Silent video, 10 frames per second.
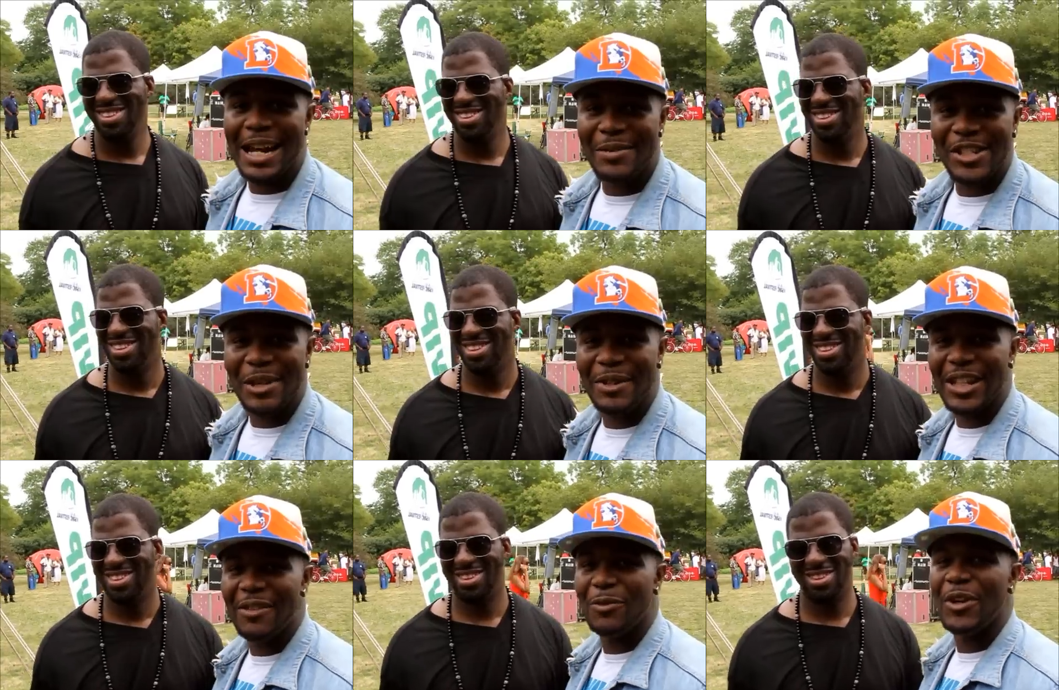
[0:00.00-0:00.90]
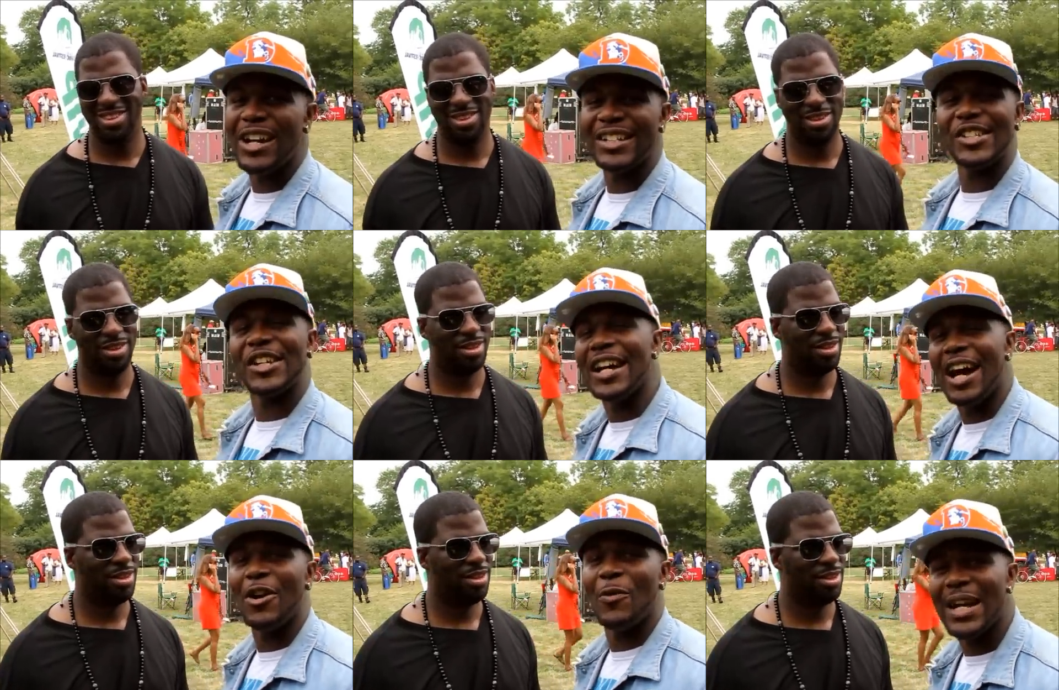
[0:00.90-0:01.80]
Speaker 1: My name is Jimmy Love, and we're here at the
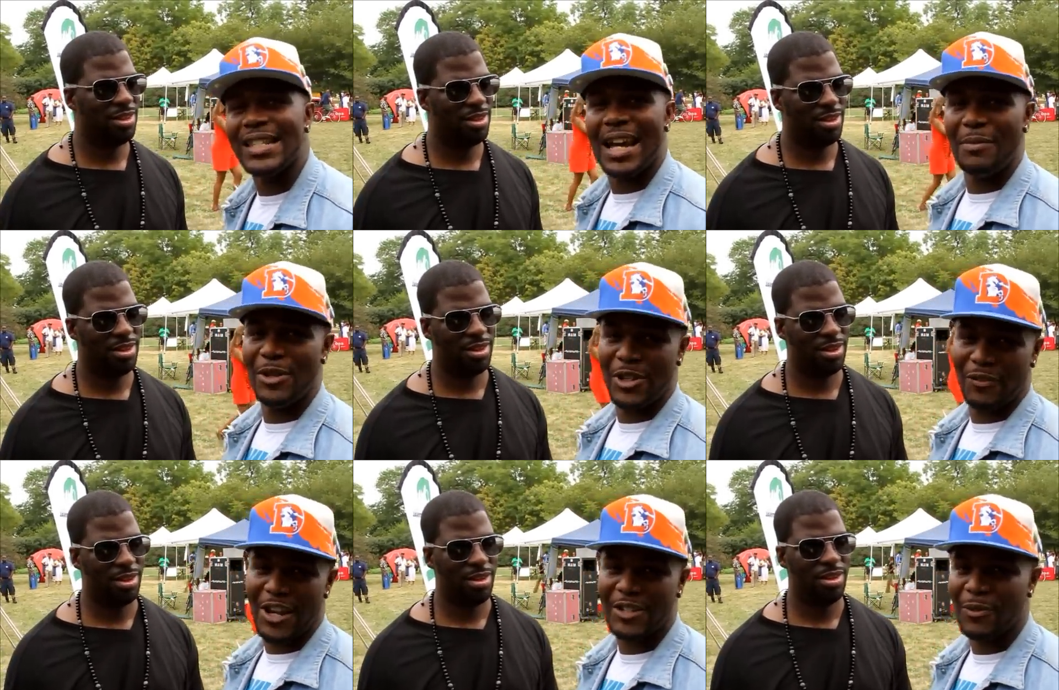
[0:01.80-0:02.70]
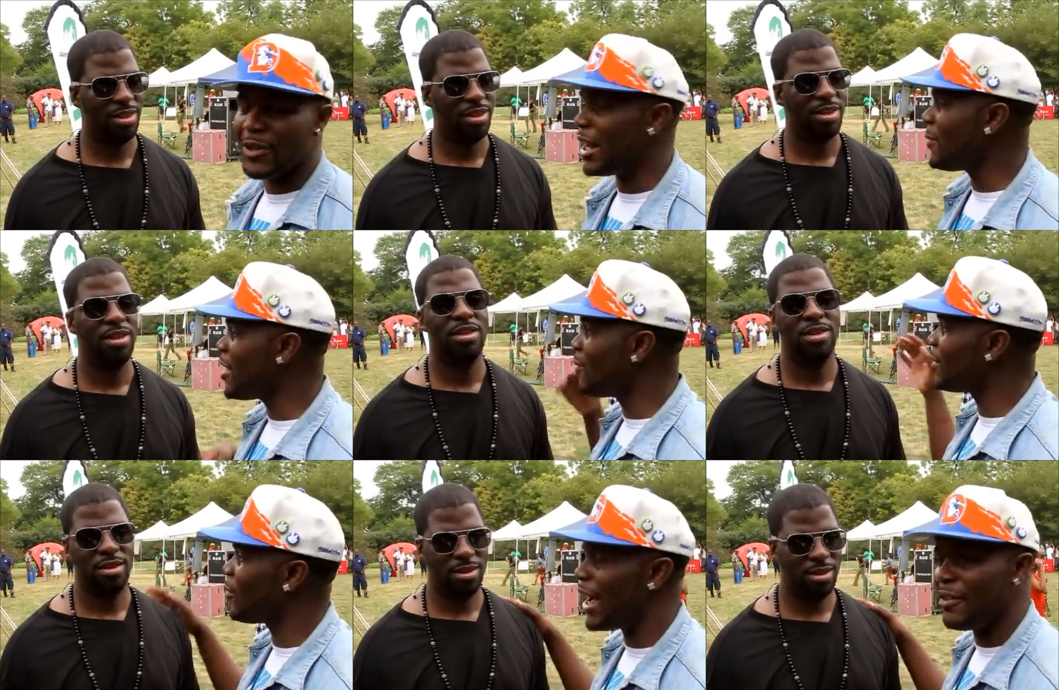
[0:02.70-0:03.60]
Chicago Westside Music Festival, and I'm here
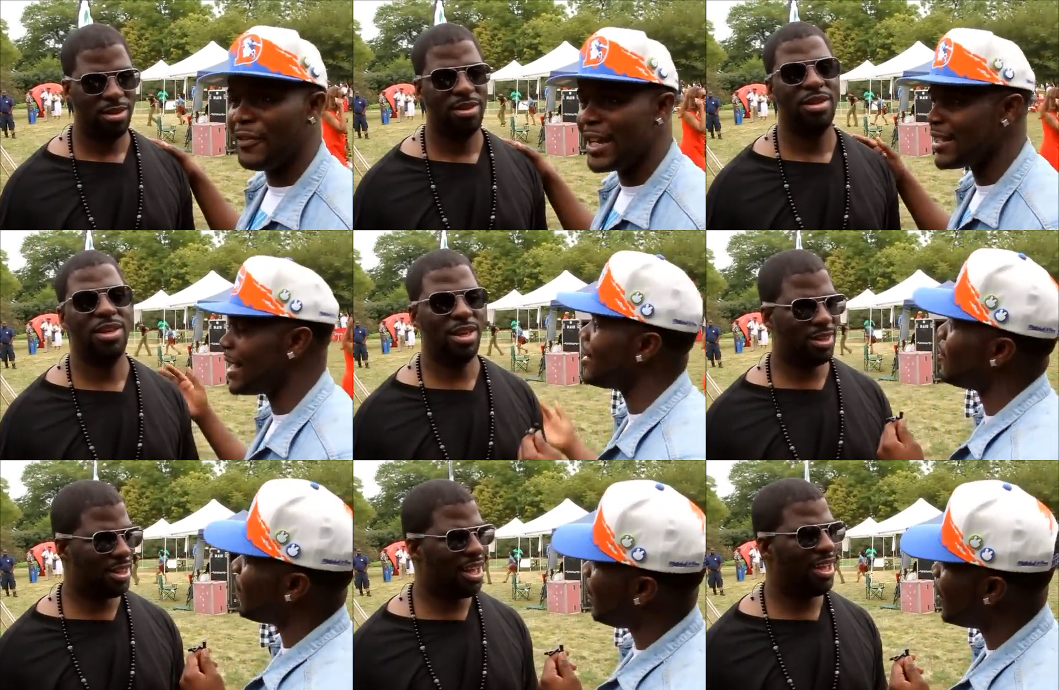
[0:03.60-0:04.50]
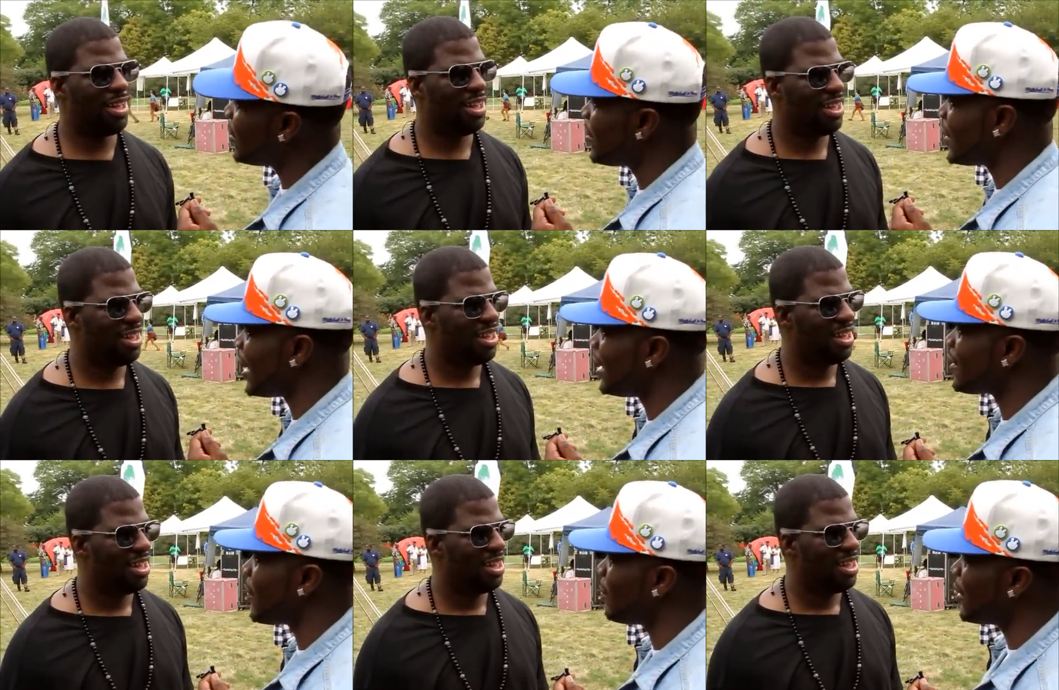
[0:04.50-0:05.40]
with Rhymefest. And yes, why don't you
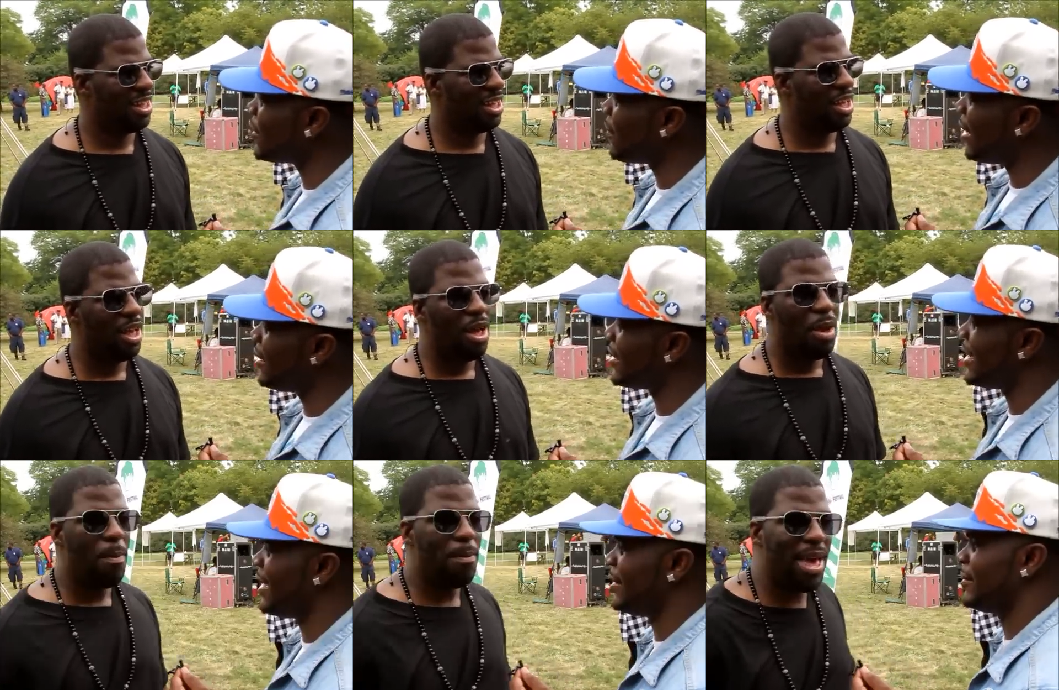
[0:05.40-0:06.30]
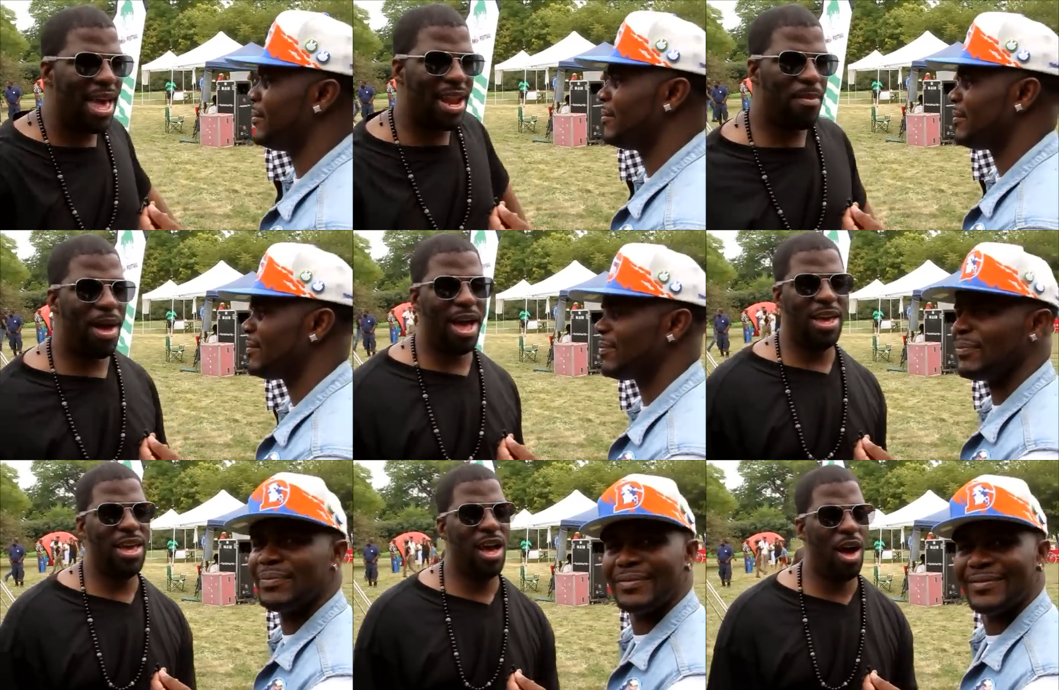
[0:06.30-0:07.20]
tell
Speaker 2: us what brings you out here today? Man, I'm
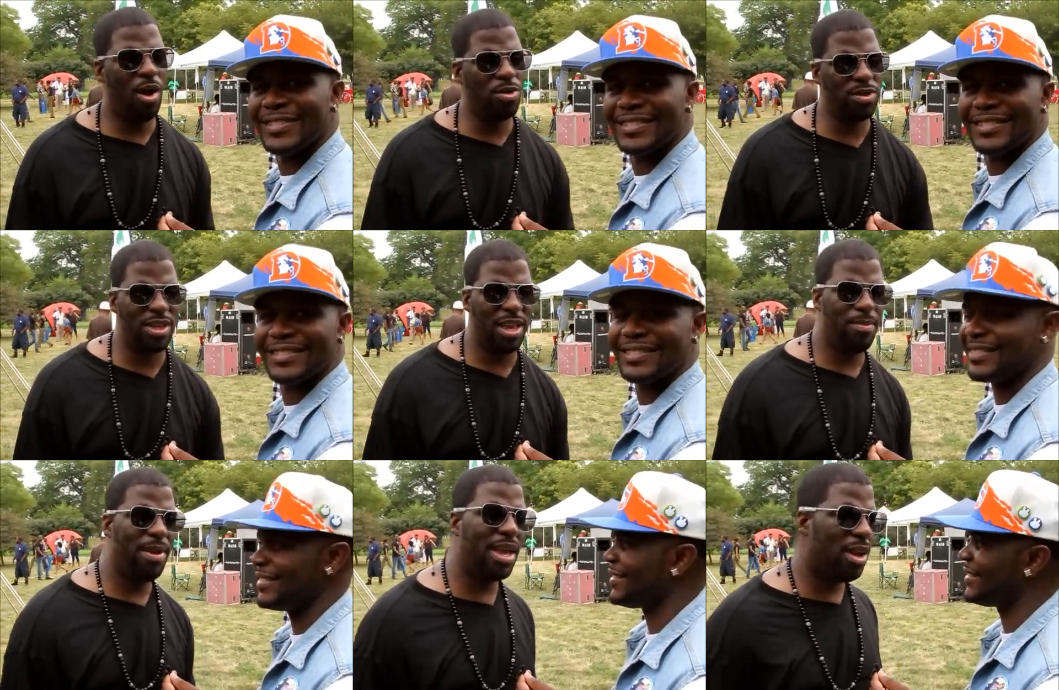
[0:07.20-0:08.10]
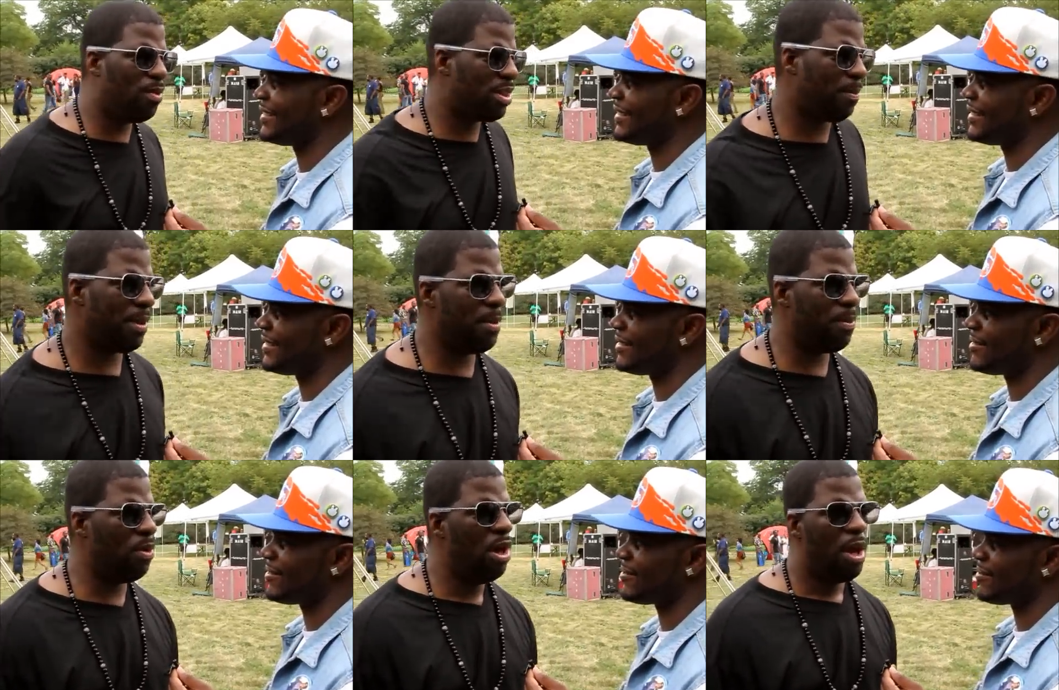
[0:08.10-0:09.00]
out here hosting, mingling with the
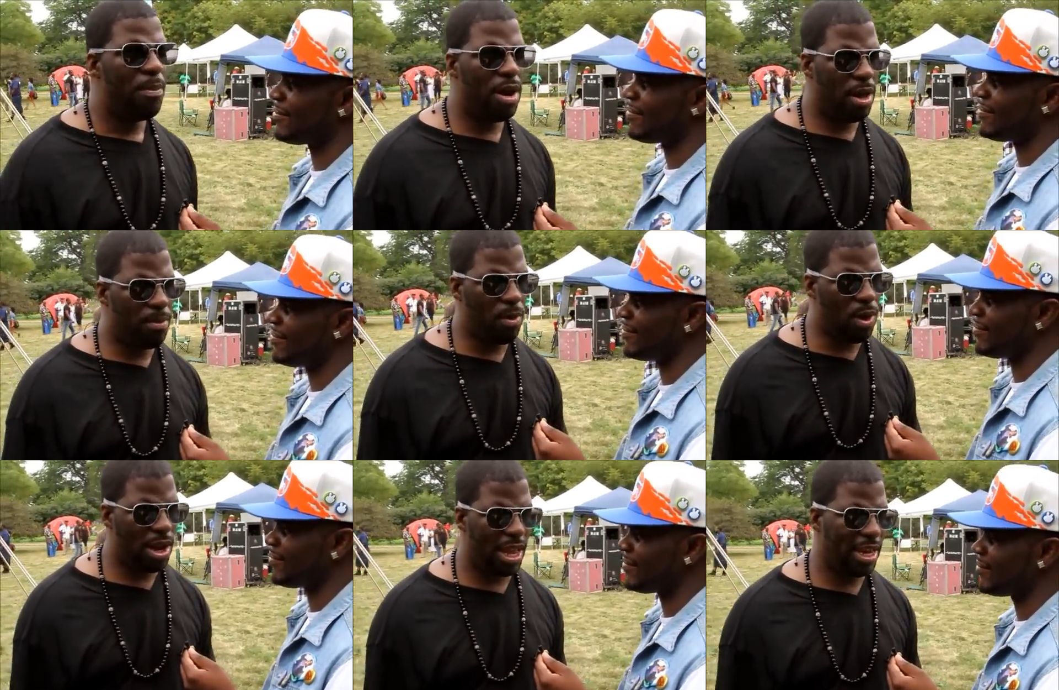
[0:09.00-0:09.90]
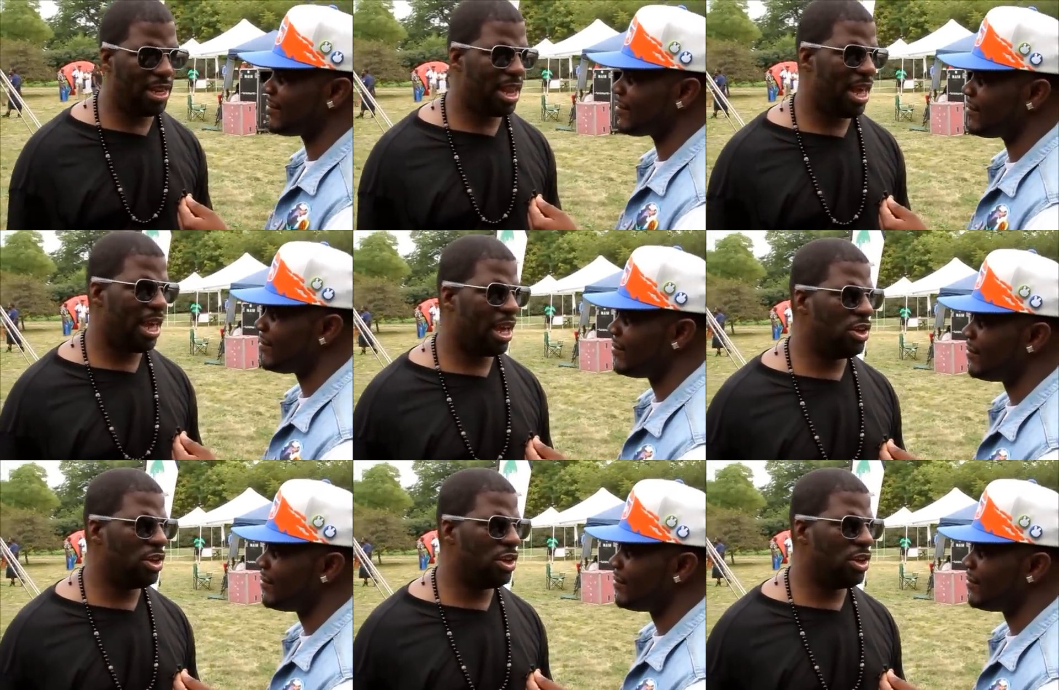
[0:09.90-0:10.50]
people, but more than anything,